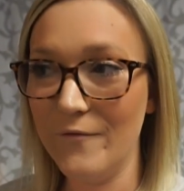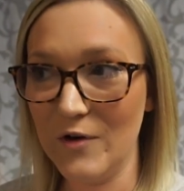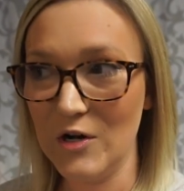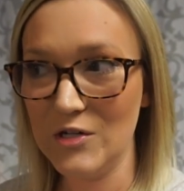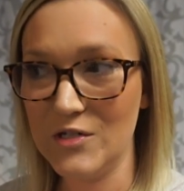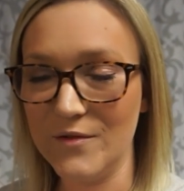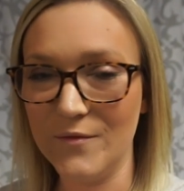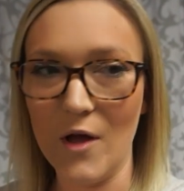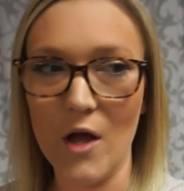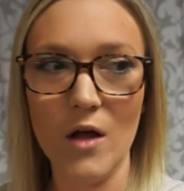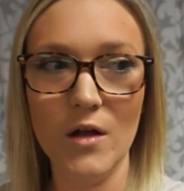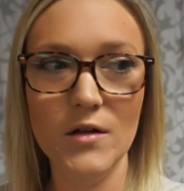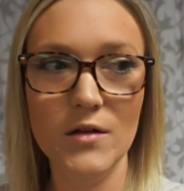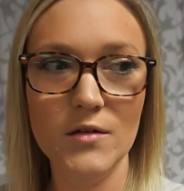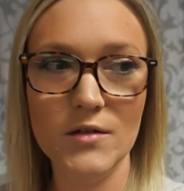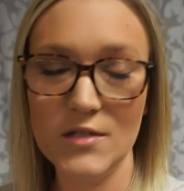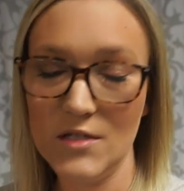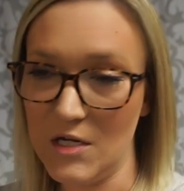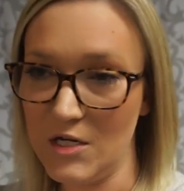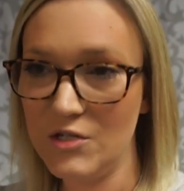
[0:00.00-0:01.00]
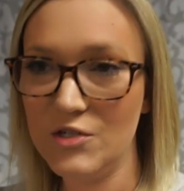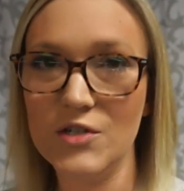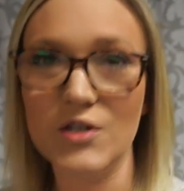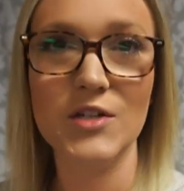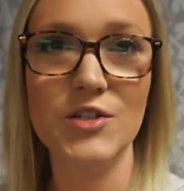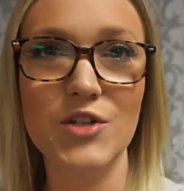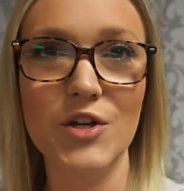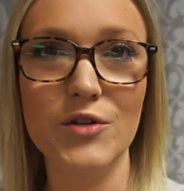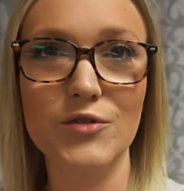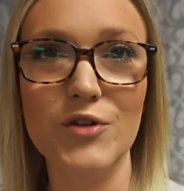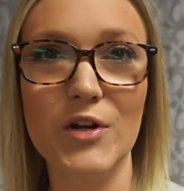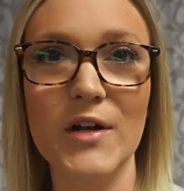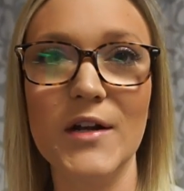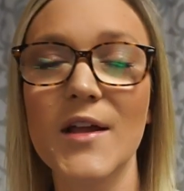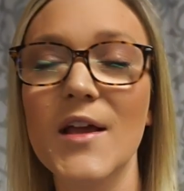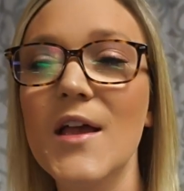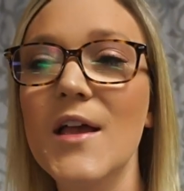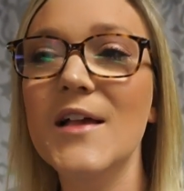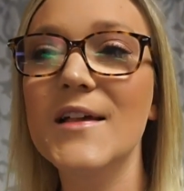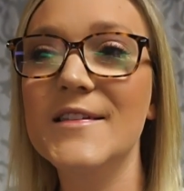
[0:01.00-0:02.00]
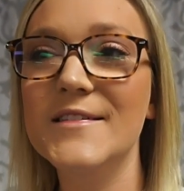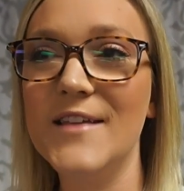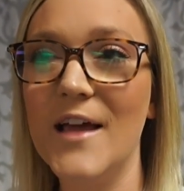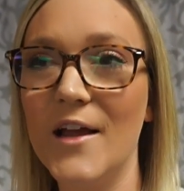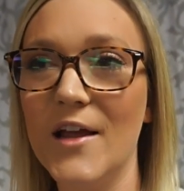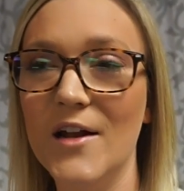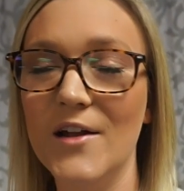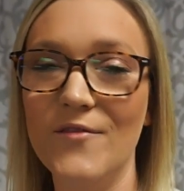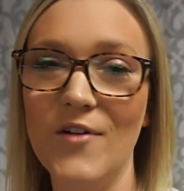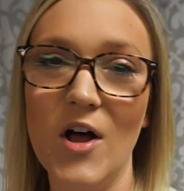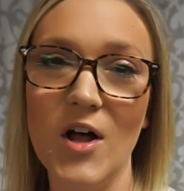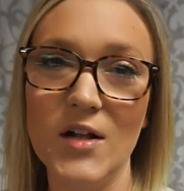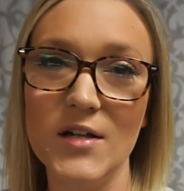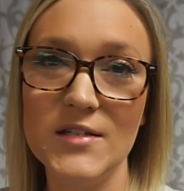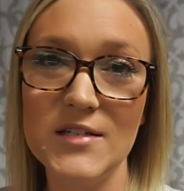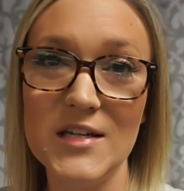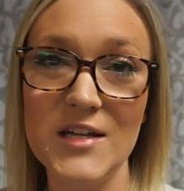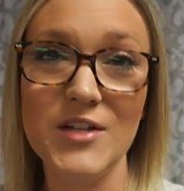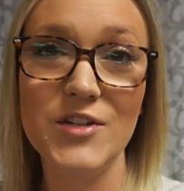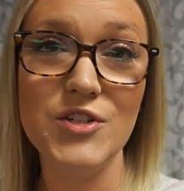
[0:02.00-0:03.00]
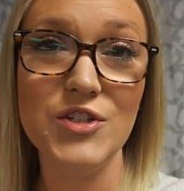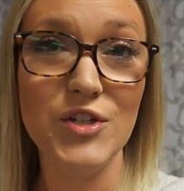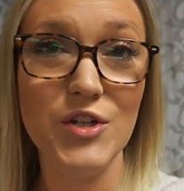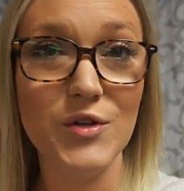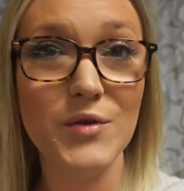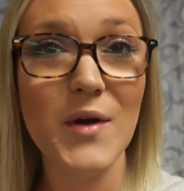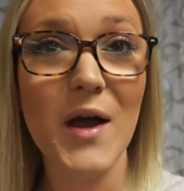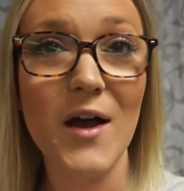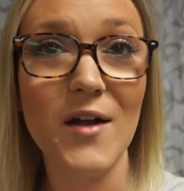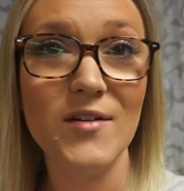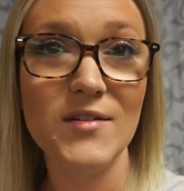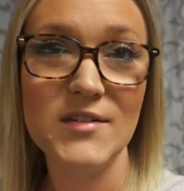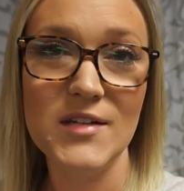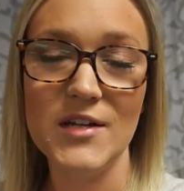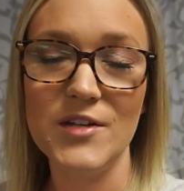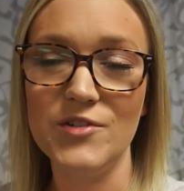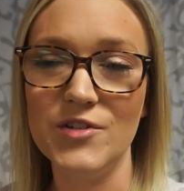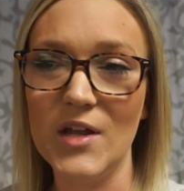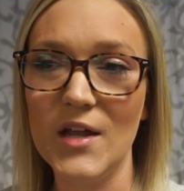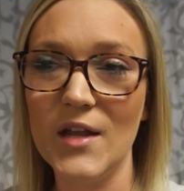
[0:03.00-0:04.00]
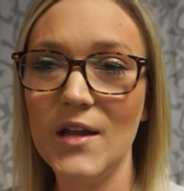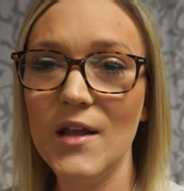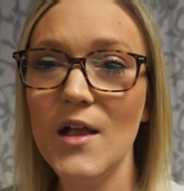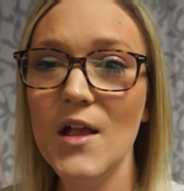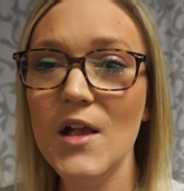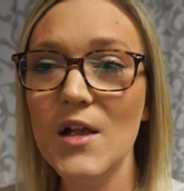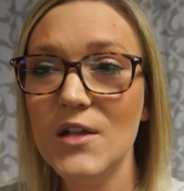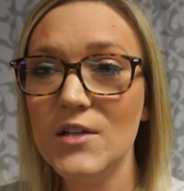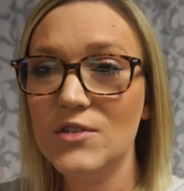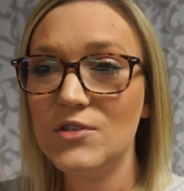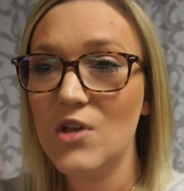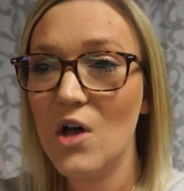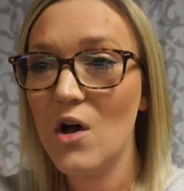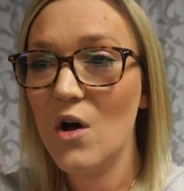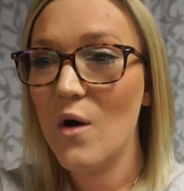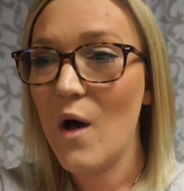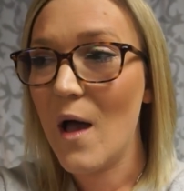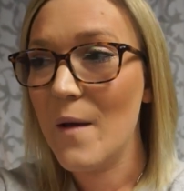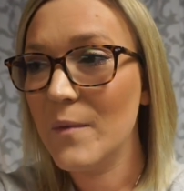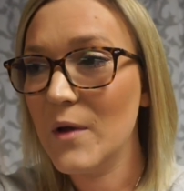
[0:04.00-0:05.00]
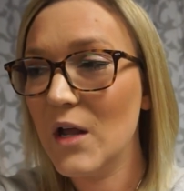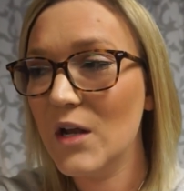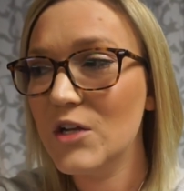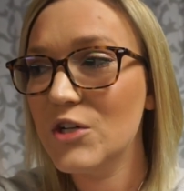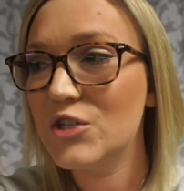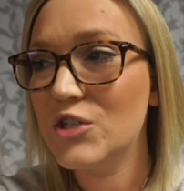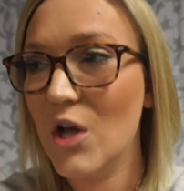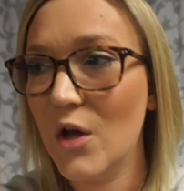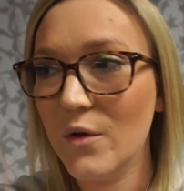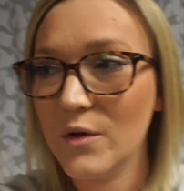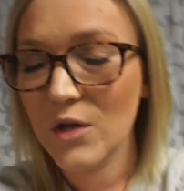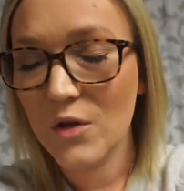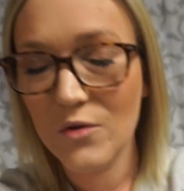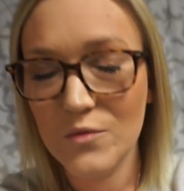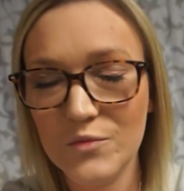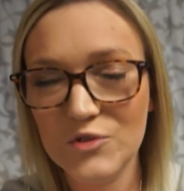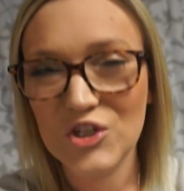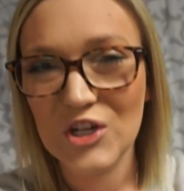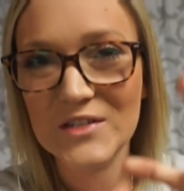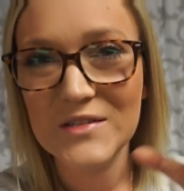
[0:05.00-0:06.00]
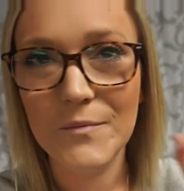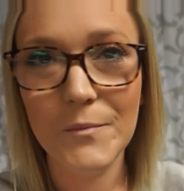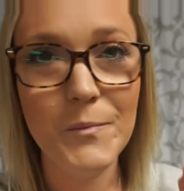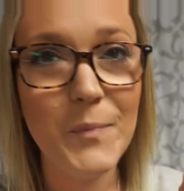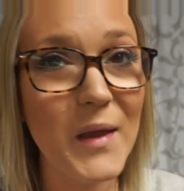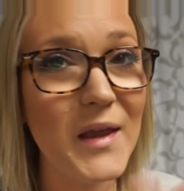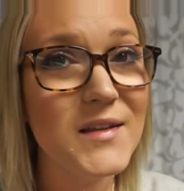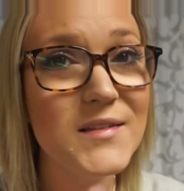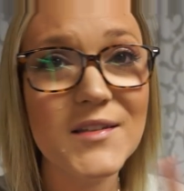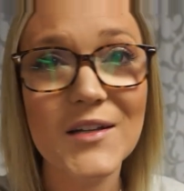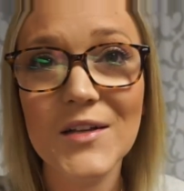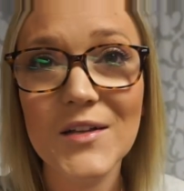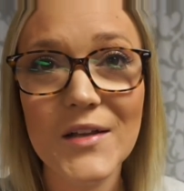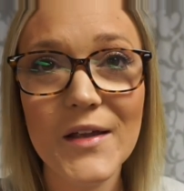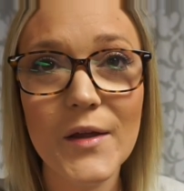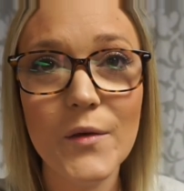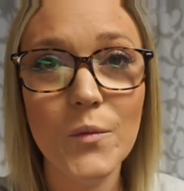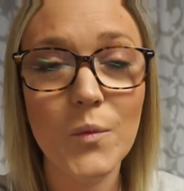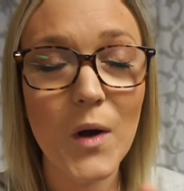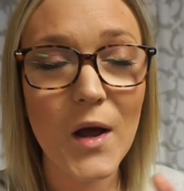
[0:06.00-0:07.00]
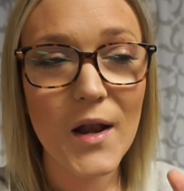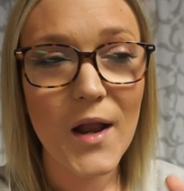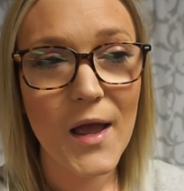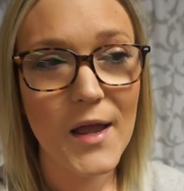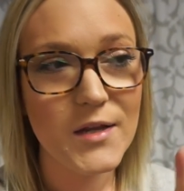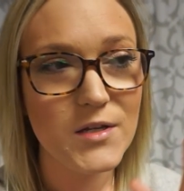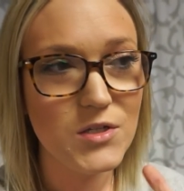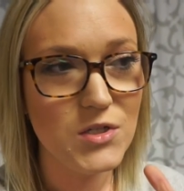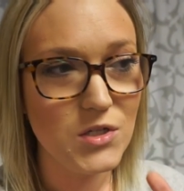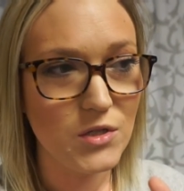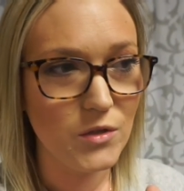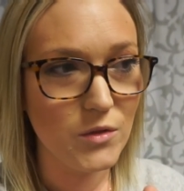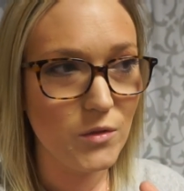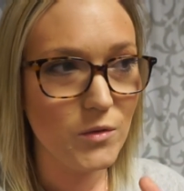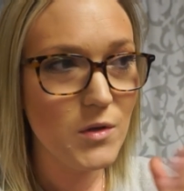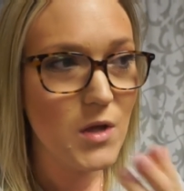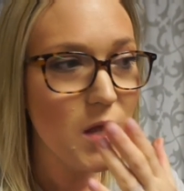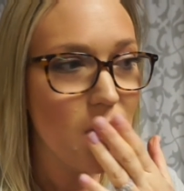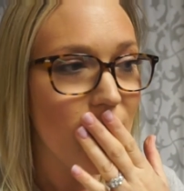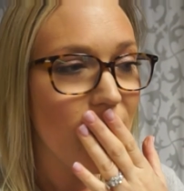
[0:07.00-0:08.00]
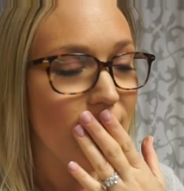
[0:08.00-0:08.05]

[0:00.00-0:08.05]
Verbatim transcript: first of all, teach the children, second of all, teach you how to teach it. So I'm gonna show you just basically what I do